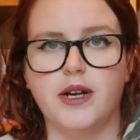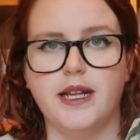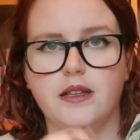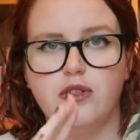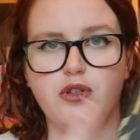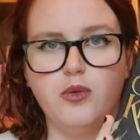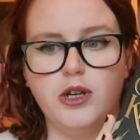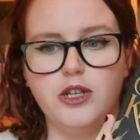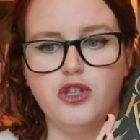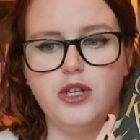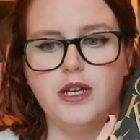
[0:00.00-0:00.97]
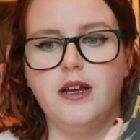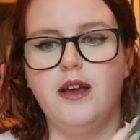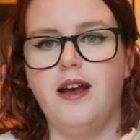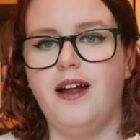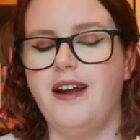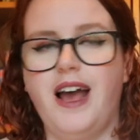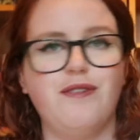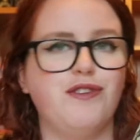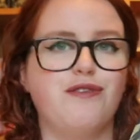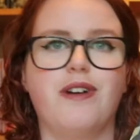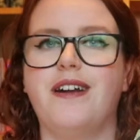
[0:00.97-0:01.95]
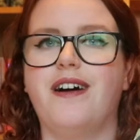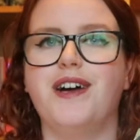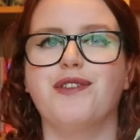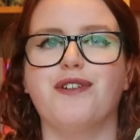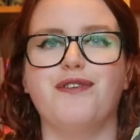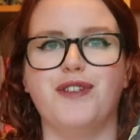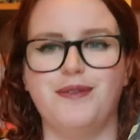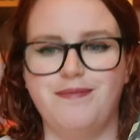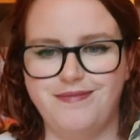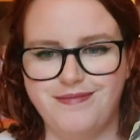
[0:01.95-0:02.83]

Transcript: in the duology, and I haven't read either of them.